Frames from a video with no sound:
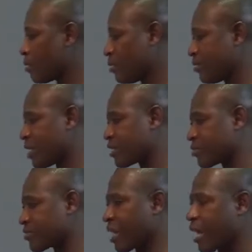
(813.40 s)

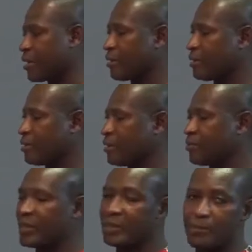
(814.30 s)
Leadership style is
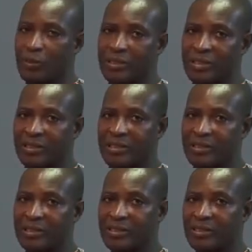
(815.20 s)
very important.